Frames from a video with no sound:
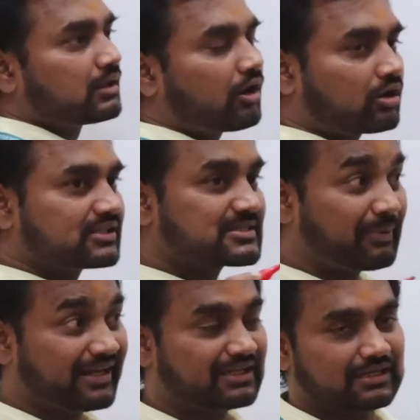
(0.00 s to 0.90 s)
or the
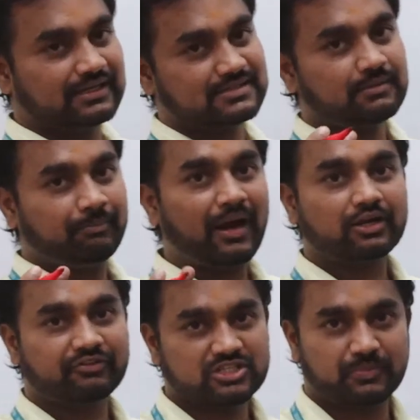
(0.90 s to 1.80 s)
spherical. It is a part
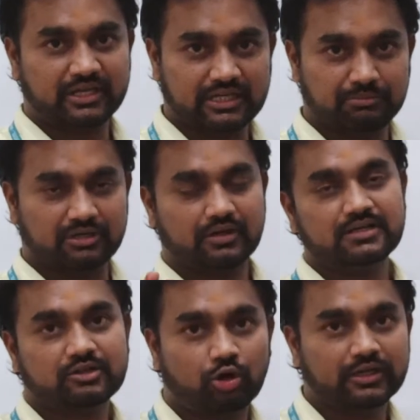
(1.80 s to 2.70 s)
of a spherical mirror,
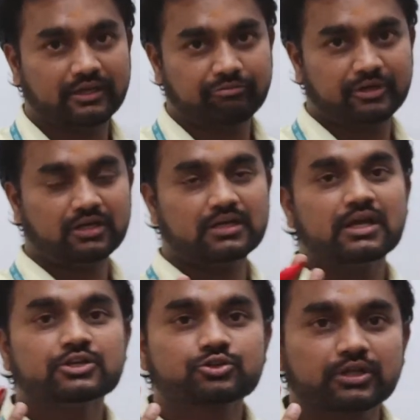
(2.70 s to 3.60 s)
right? Concave mirror.
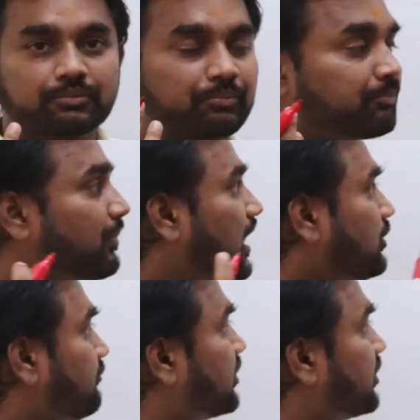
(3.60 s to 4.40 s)
So the part of